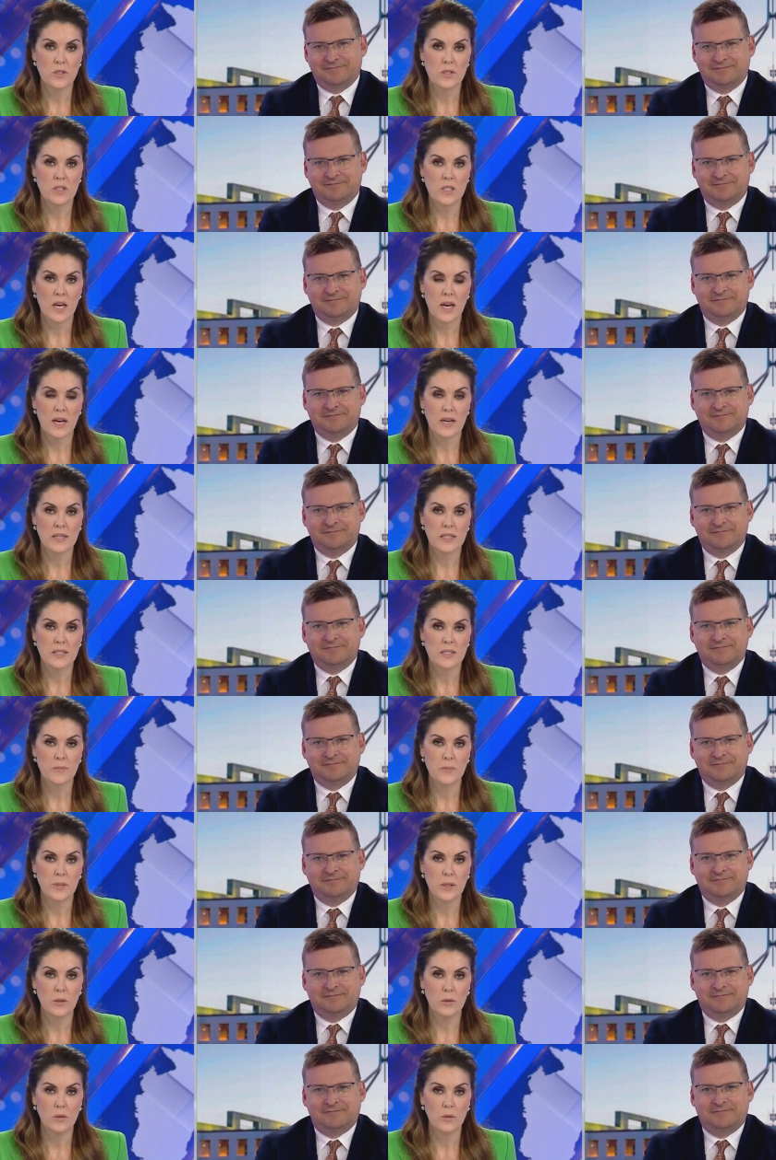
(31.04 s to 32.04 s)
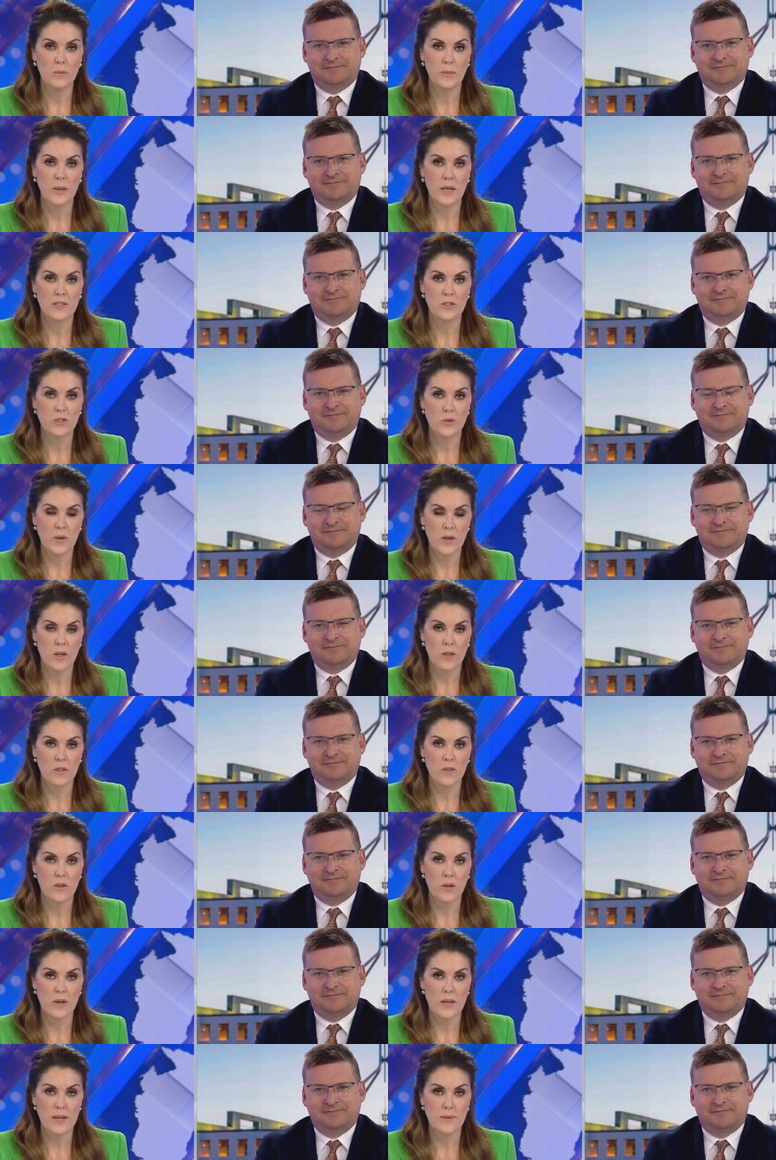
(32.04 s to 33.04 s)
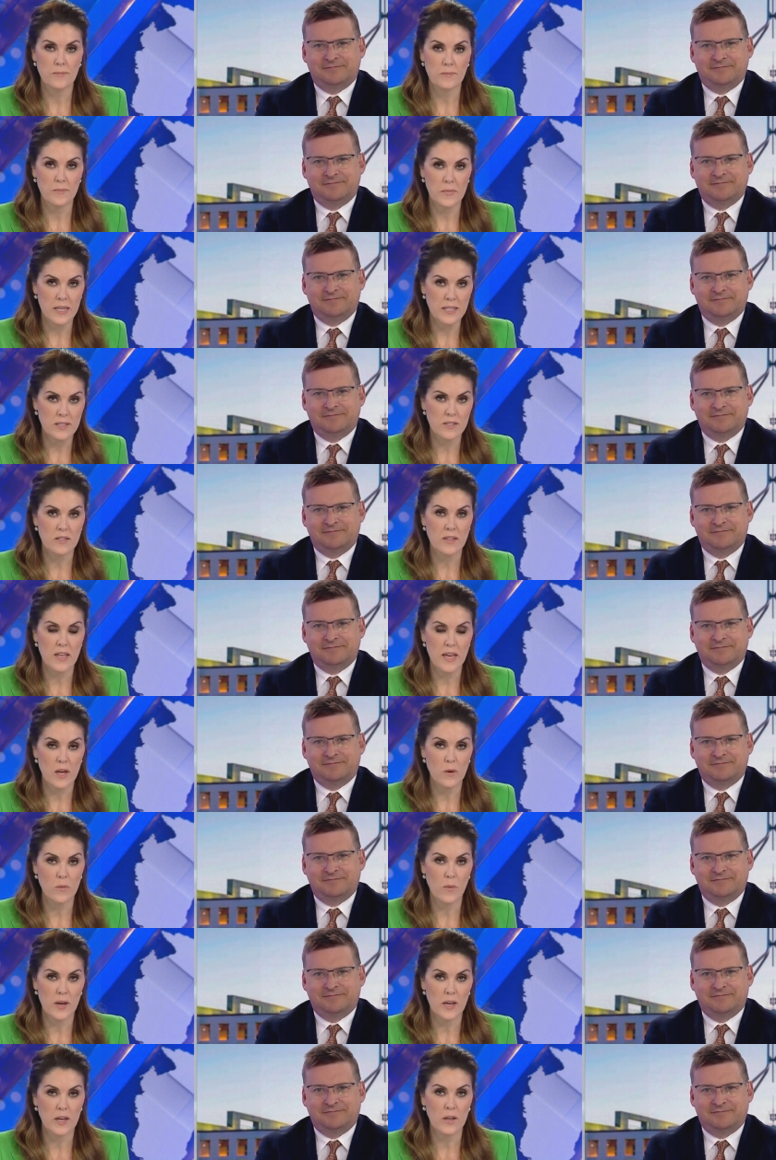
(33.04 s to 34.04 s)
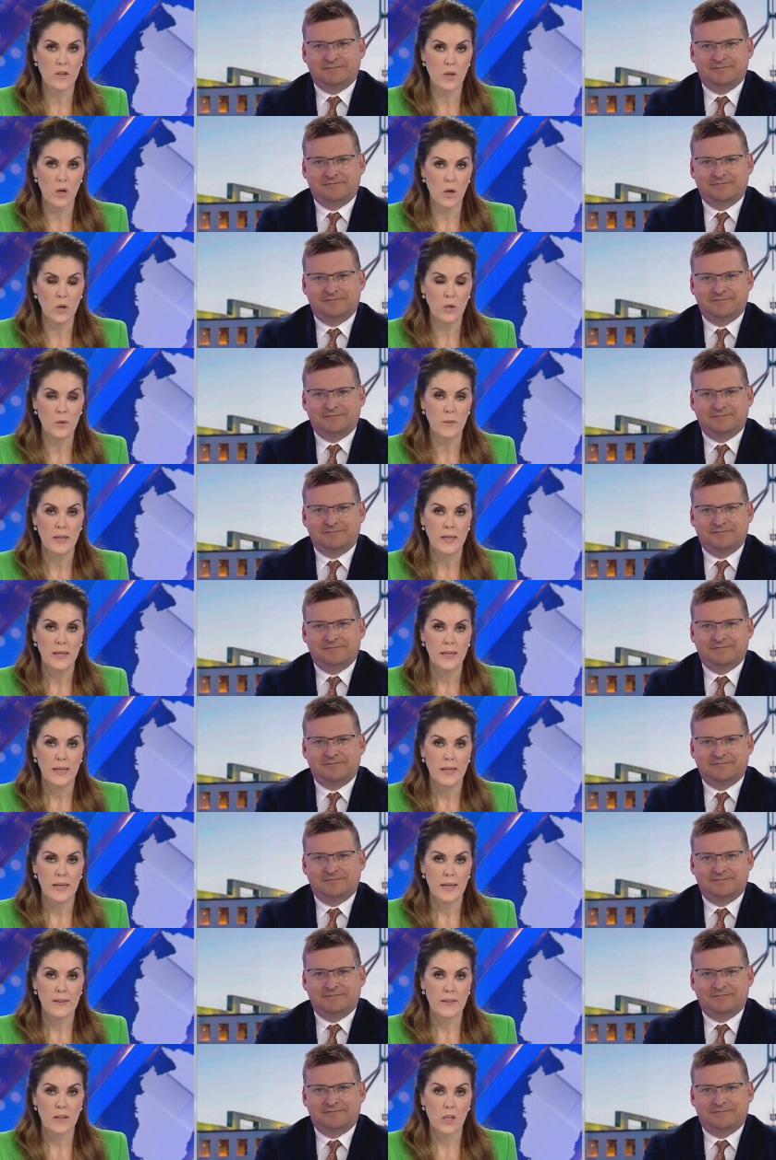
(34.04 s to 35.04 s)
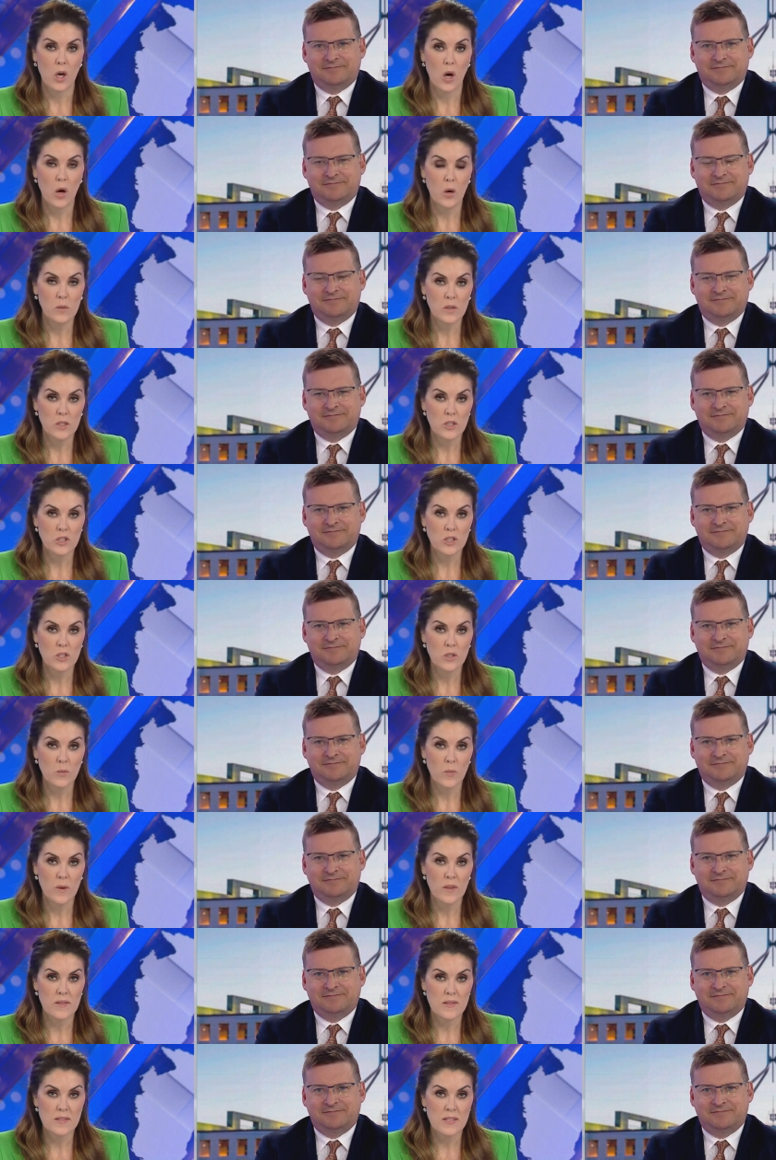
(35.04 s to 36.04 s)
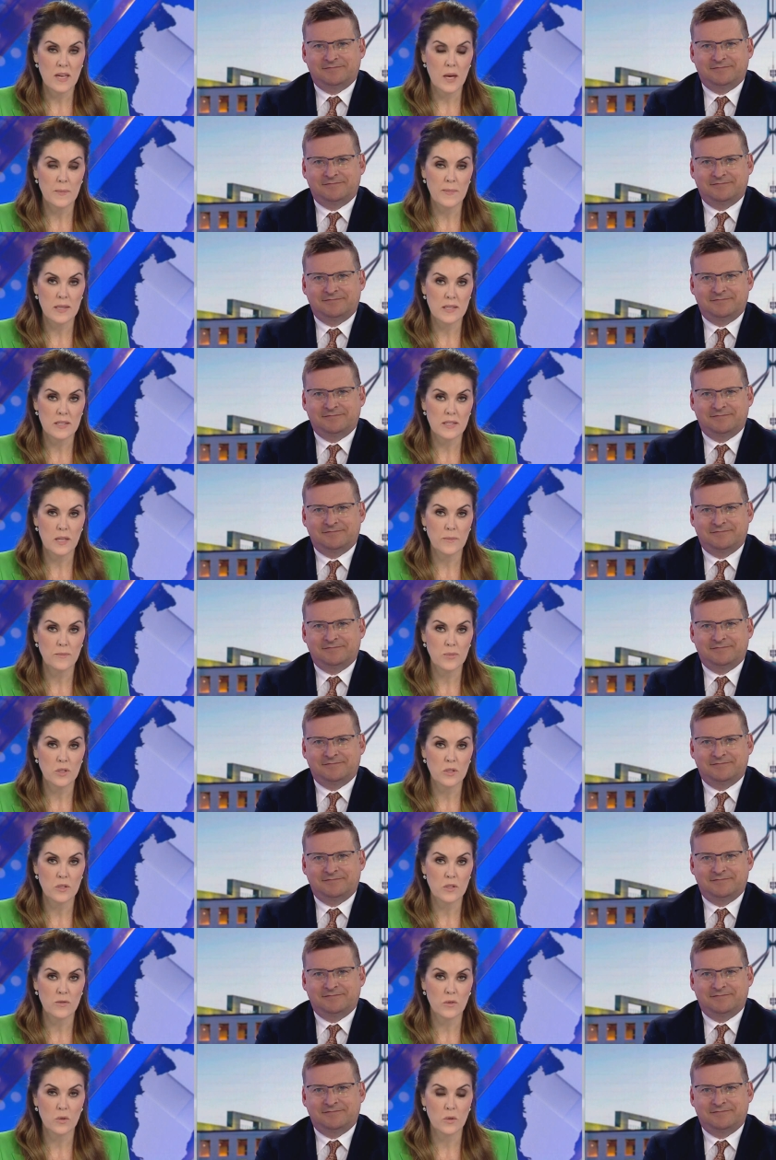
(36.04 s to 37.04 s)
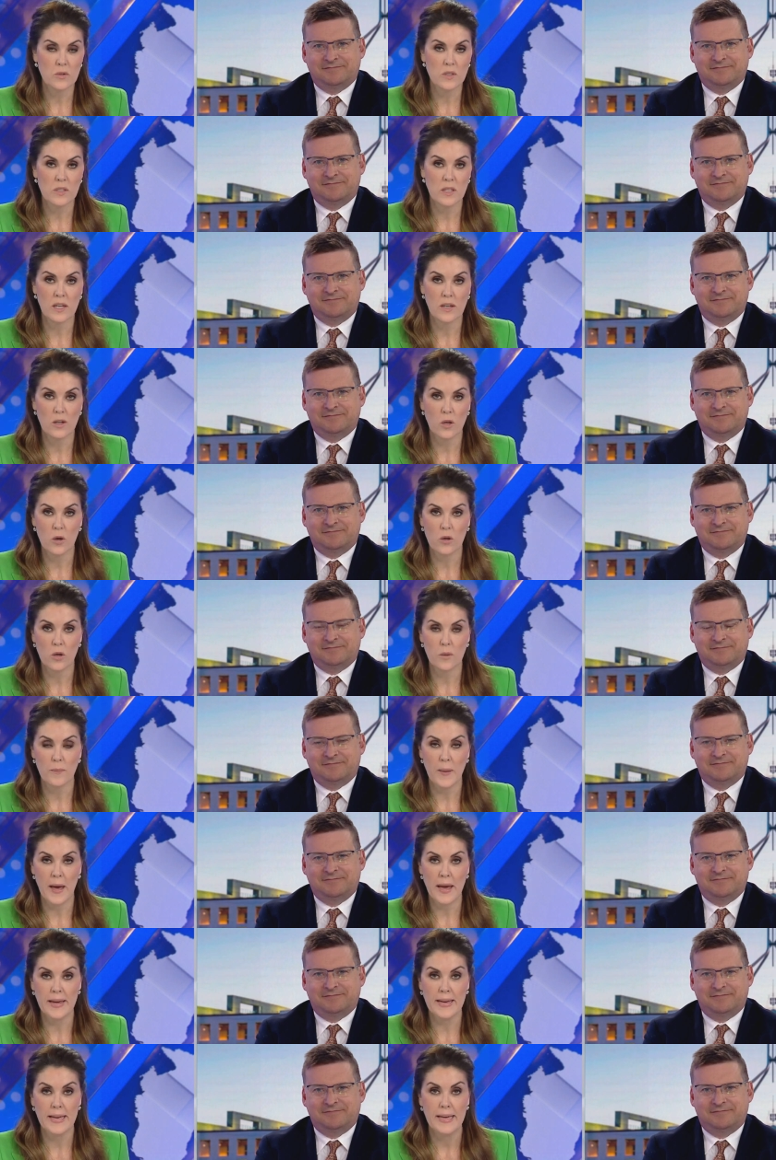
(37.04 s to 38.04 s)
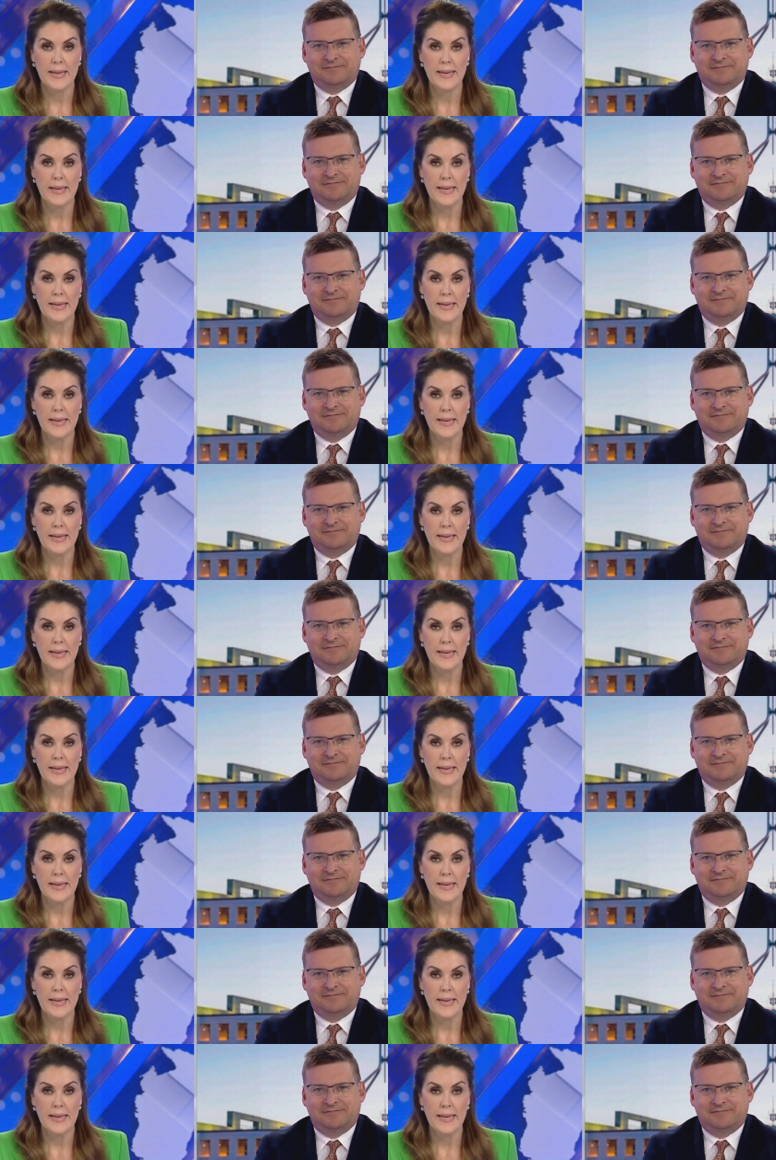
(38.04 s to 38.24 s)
Speaker 1: target bill by twenty thirty, it's there ready to go. Uh, the coalition, with some exceptions, of course, are going to knock it back.